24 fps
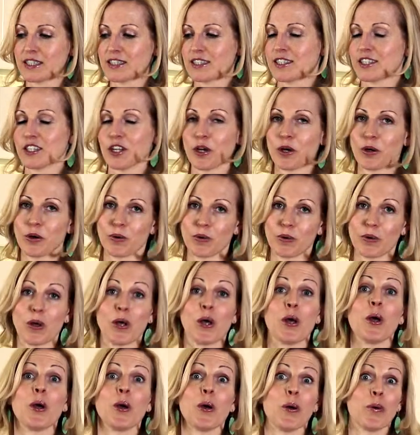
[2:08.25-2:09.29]
So
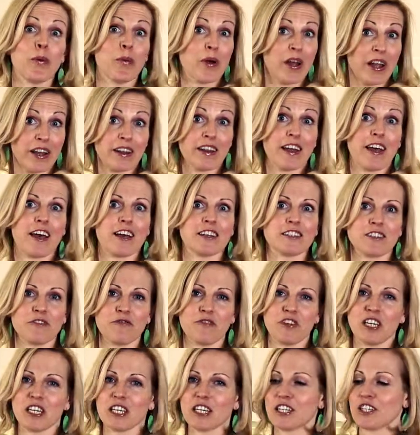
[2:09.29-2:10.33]
when, as a
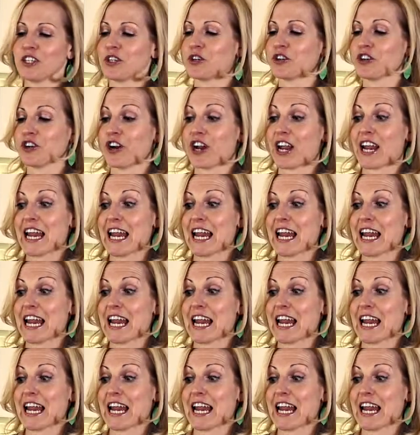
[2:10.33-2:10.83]
vegan, you're